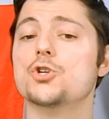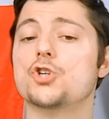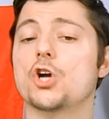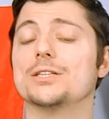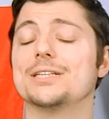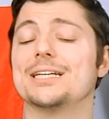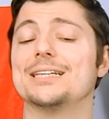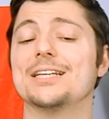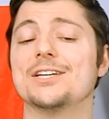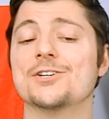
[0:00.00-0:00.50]

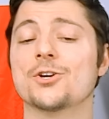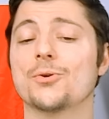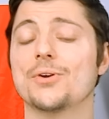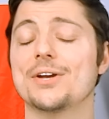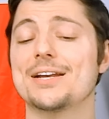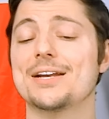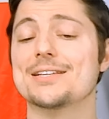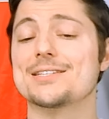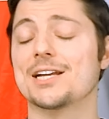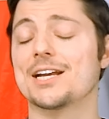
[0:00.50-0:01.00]
Charlie
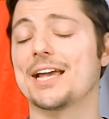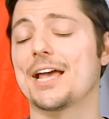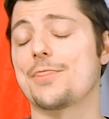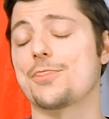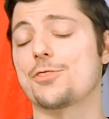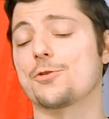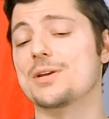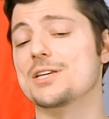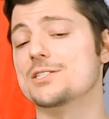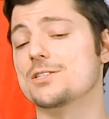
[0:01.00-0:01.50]
Lindgren is going to
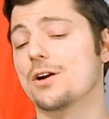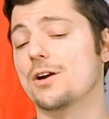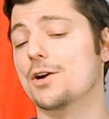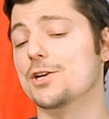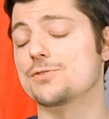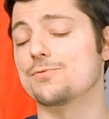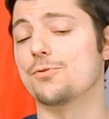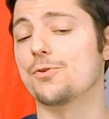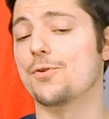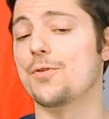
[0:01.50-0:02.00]
get three
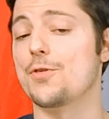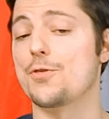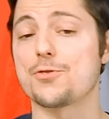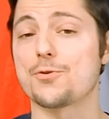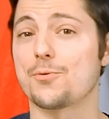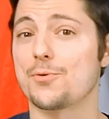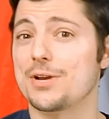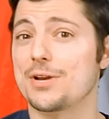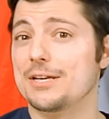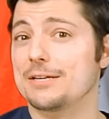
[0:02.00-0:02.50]
starts for the
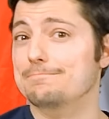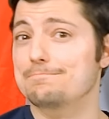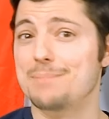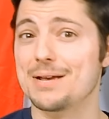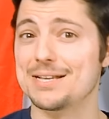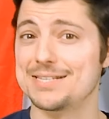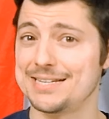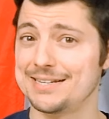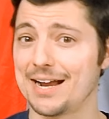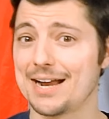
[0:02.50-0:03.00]
three
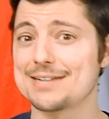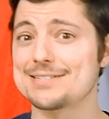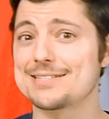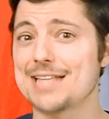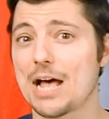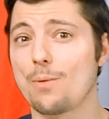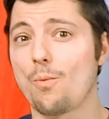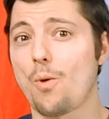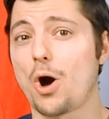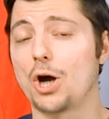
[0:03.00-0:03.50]
busy nights
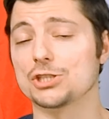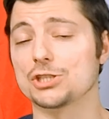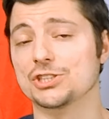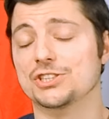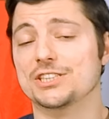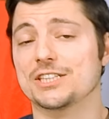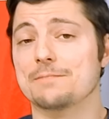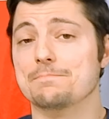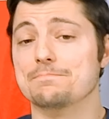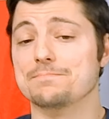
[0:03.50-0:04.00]
that
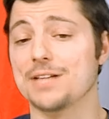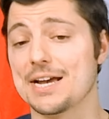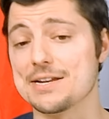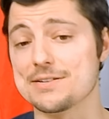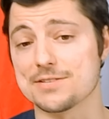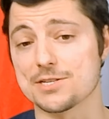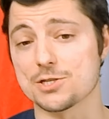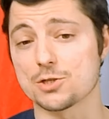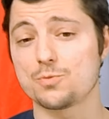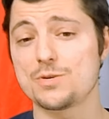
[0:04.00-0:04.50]
Washington
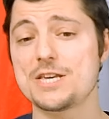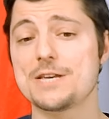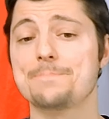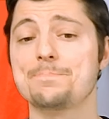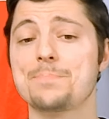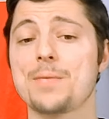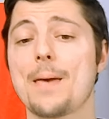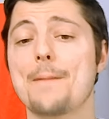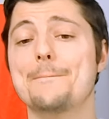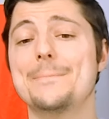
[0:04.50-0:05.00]
plays this week.
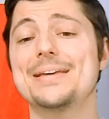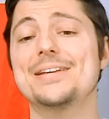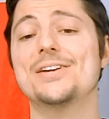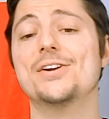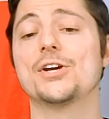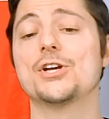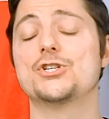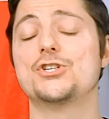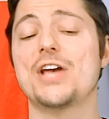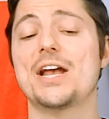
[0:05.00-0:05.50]

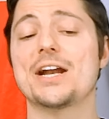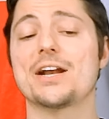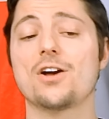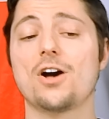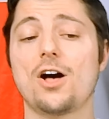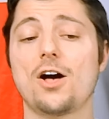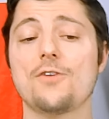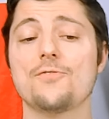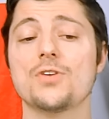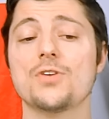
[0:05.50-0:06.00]
Peter
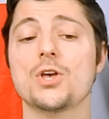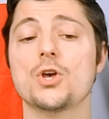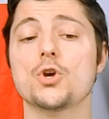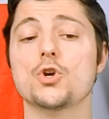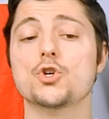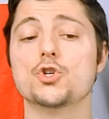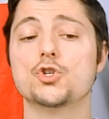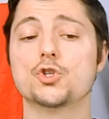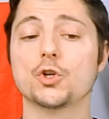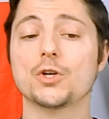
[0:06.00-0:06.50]
Kochetkov
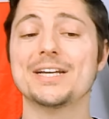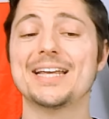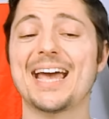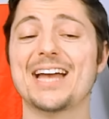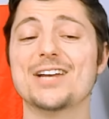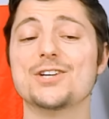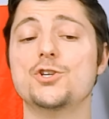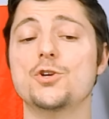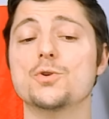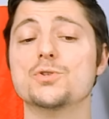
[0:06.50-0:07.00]
should
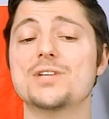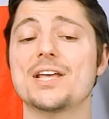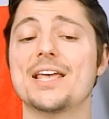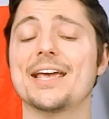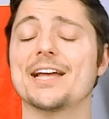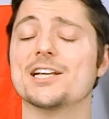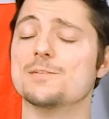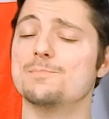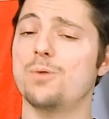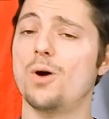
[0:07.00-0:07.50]
get Tuesday
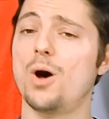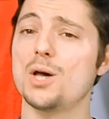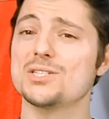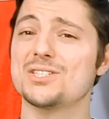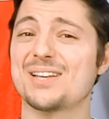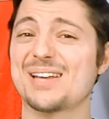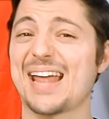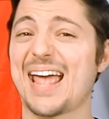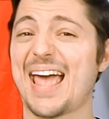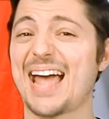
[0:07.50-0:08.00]
against
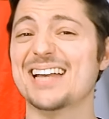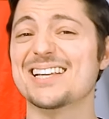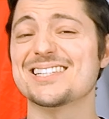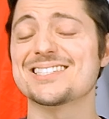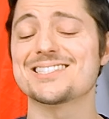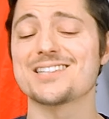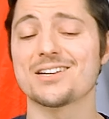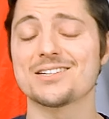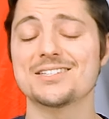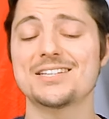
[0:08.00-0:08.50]
Boston and
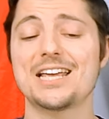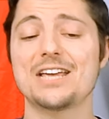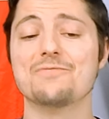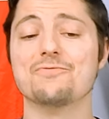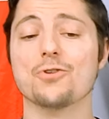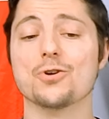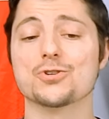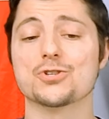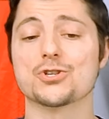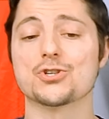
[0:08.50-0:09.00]
Sunday
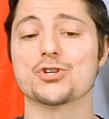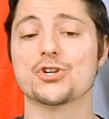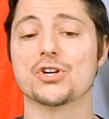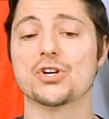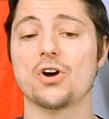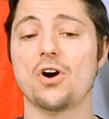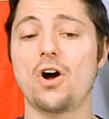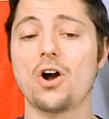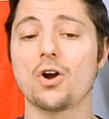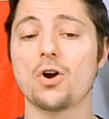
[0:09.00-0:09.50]
versus
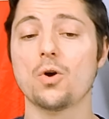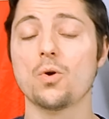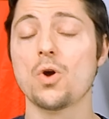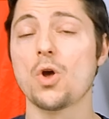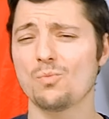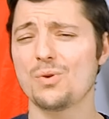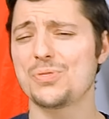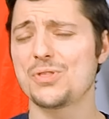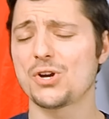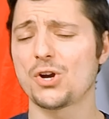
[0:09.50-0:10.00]

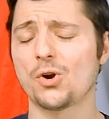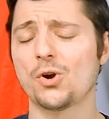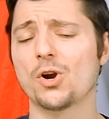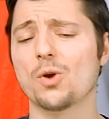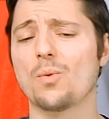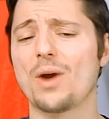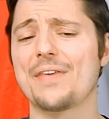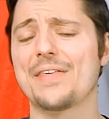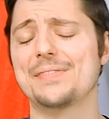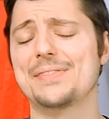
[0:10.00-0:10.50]
Chicago with the
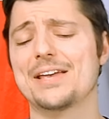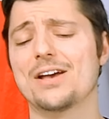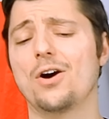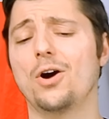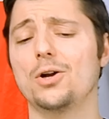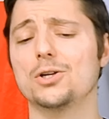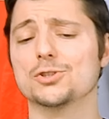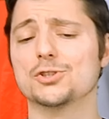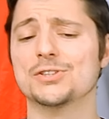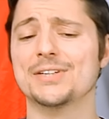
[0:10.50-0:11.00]
current way that they
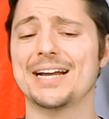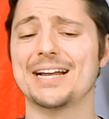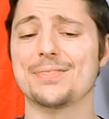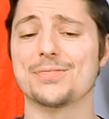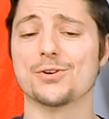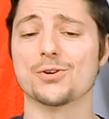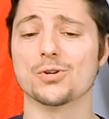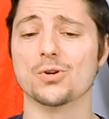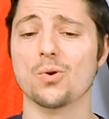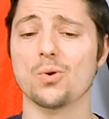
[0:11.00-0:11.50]

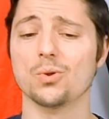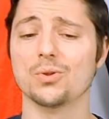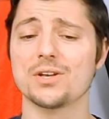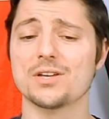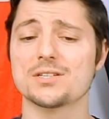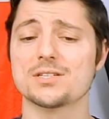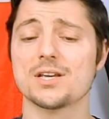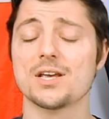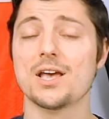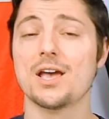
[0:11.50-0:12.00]
alternate their
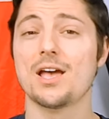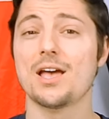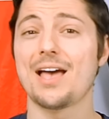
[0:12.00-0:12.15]
goalies.